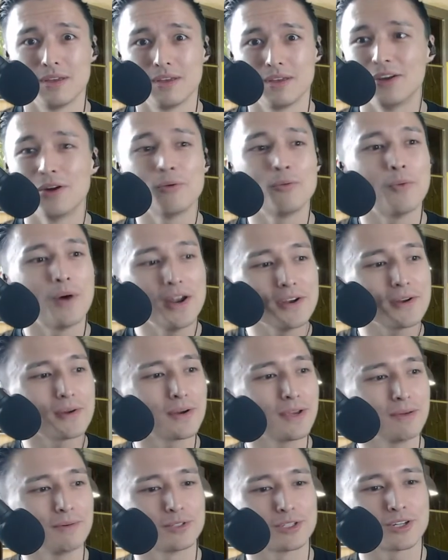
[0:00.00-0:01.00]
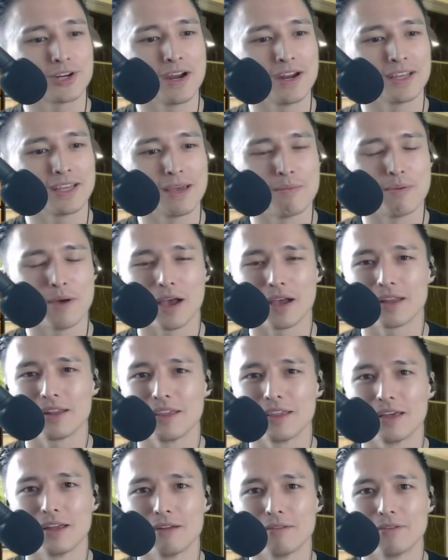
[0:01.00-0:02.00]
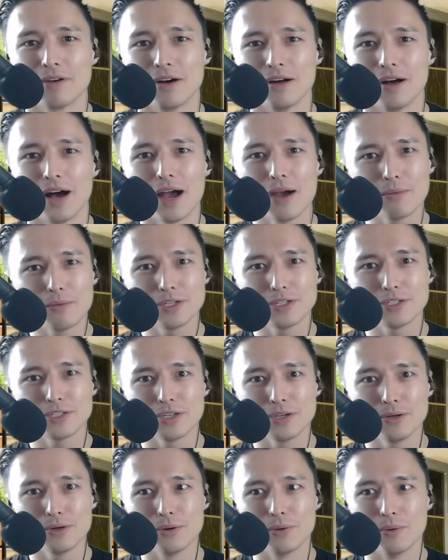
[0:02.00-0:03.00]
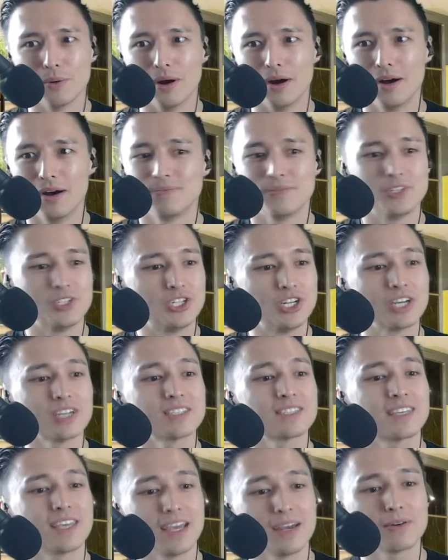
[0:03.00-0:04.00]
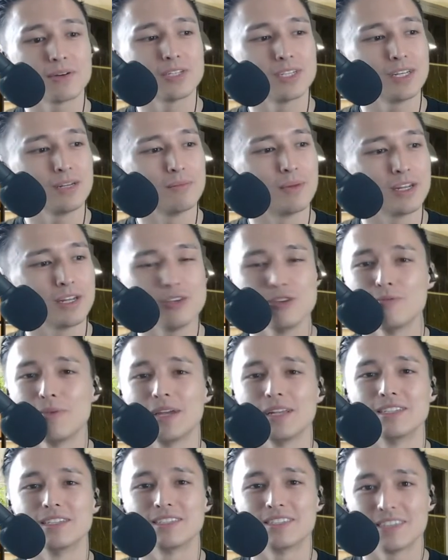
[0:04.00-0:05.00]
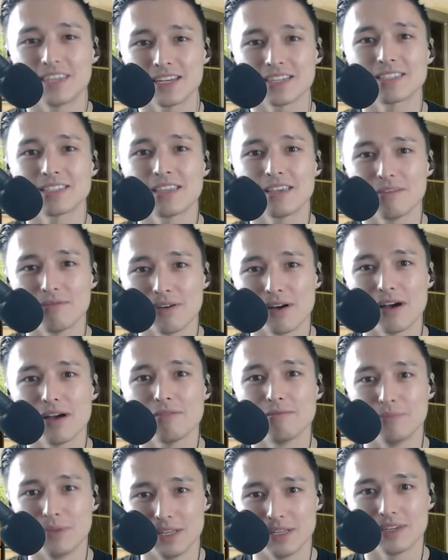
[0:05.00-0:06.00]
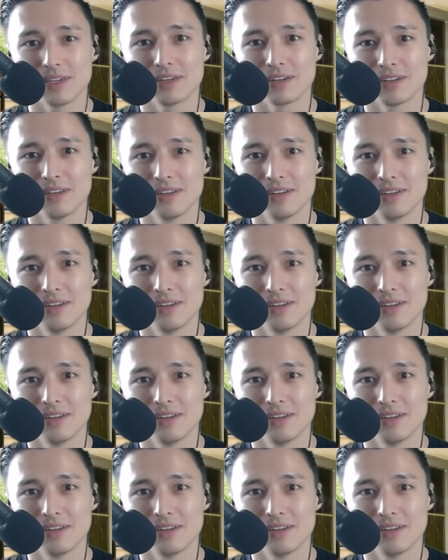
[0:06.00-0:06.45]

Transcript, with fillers: No wonder he was trying to get back in the NFL. I would too. Just guaranteed money you made 65 million?